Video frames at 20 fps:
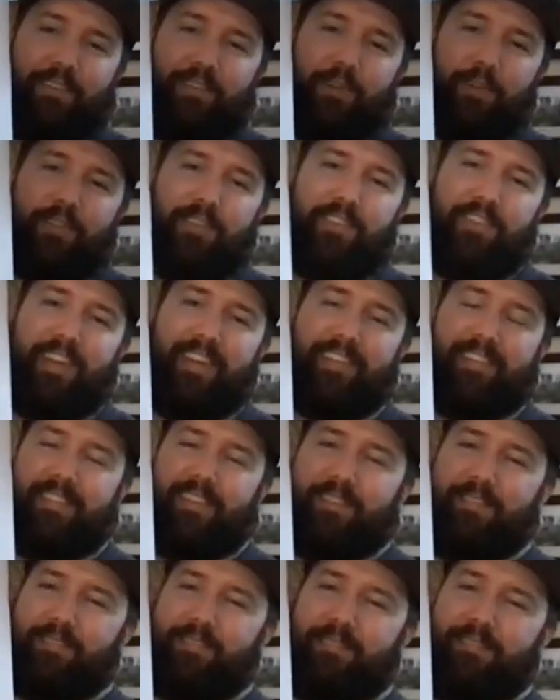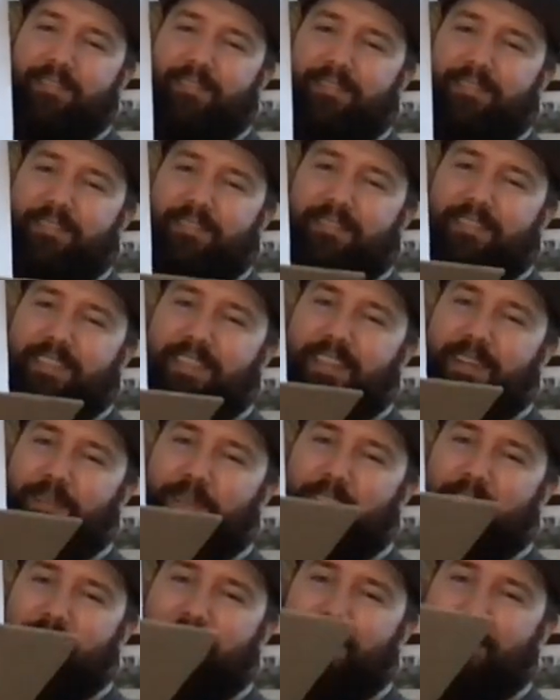too suggestive. There
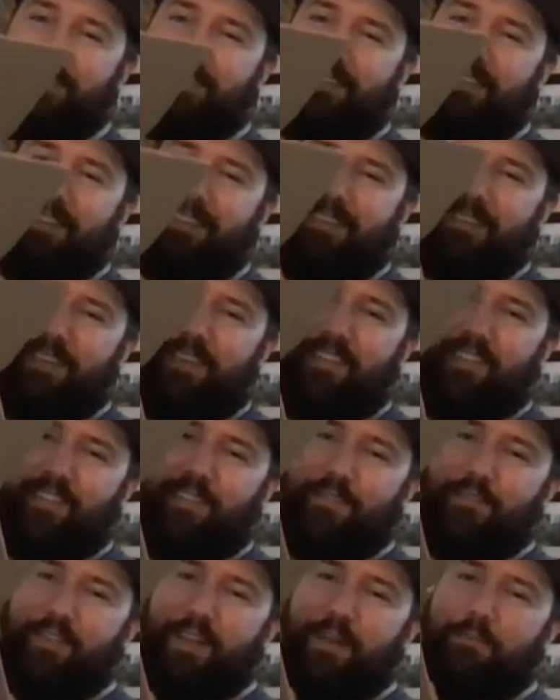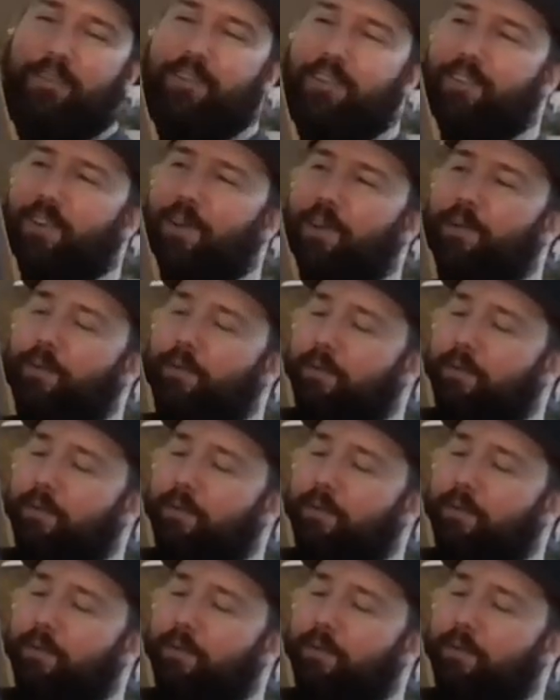we go. This is a family show.